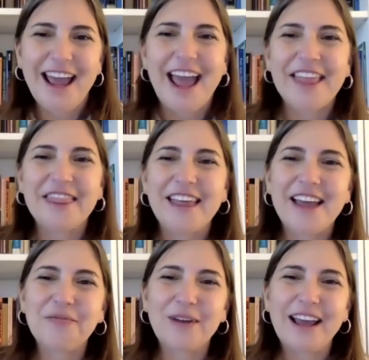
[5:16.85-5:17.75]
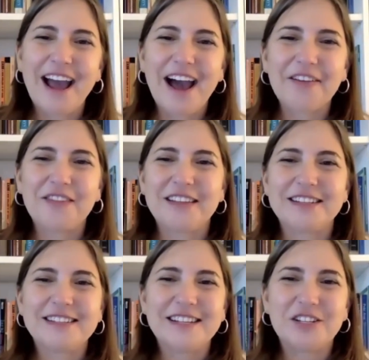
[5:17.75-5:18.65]
And then we have
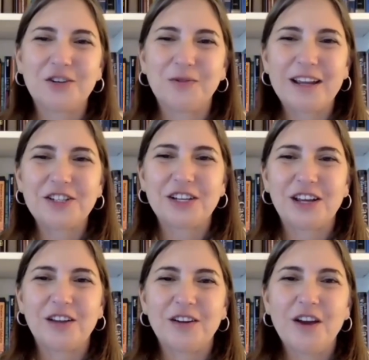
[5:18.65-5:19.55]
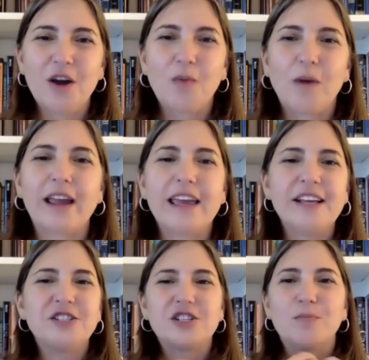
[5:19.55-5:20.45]
this situation where
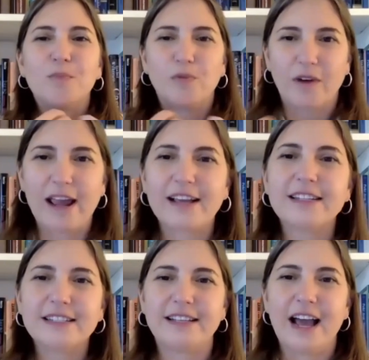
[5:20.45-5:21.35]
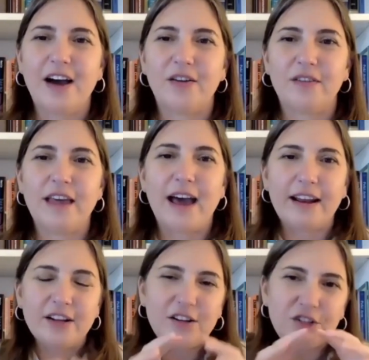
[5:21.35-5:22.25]
he just breaks down that
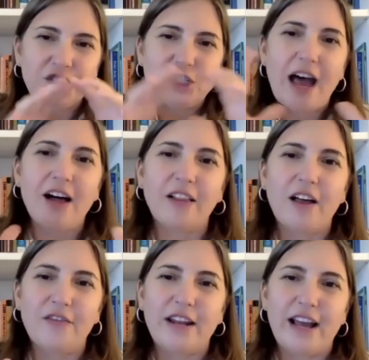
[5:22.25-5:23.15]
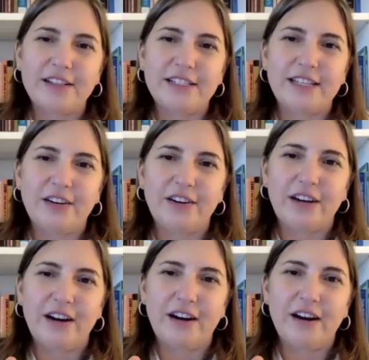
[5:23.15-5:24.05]
shell of an
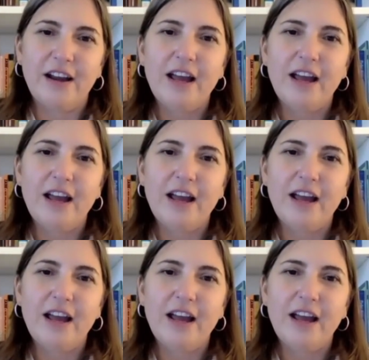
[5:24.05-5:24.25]
exterior